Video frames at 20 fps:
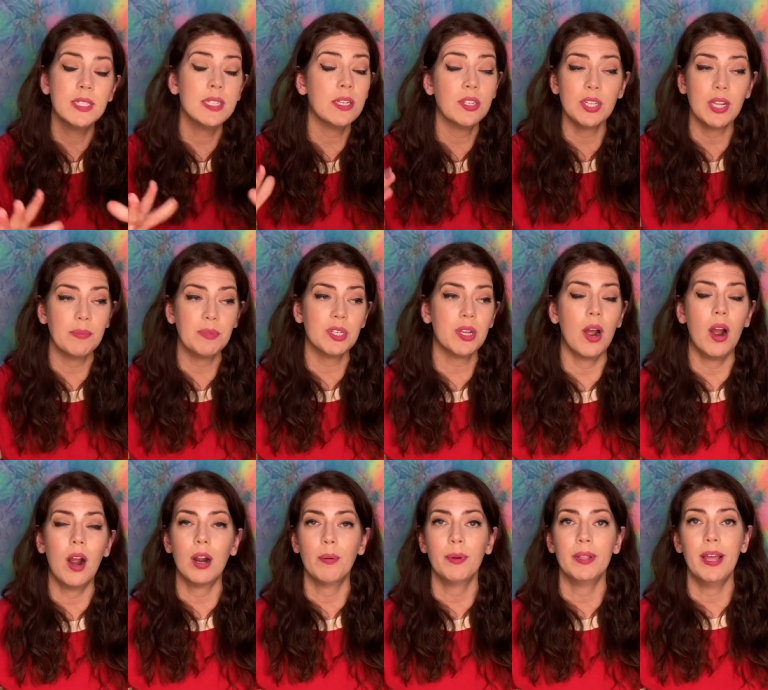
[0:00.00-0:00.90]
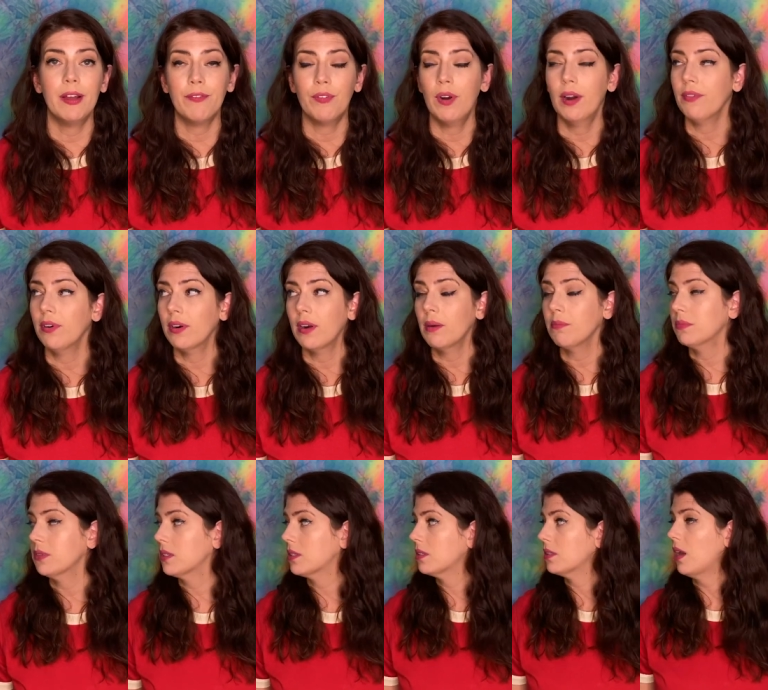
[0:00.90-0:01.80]
Seriously, I'm just gonna harp on that forever.
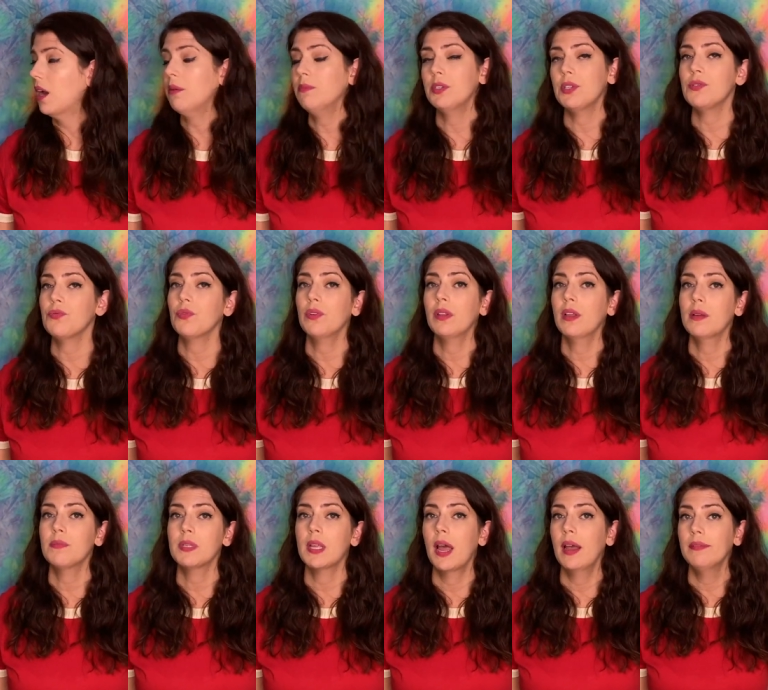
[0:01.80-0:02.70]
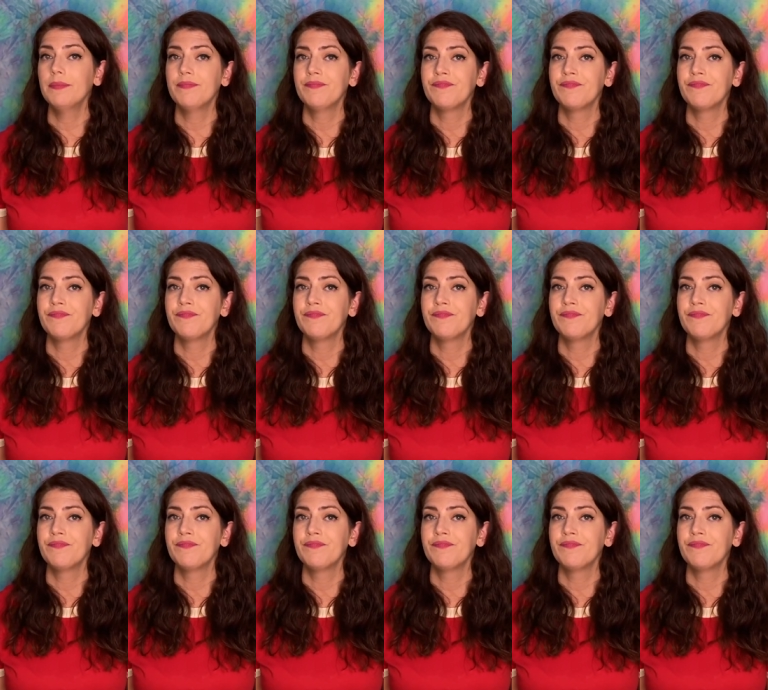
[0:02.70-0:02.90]
I'm just really upset.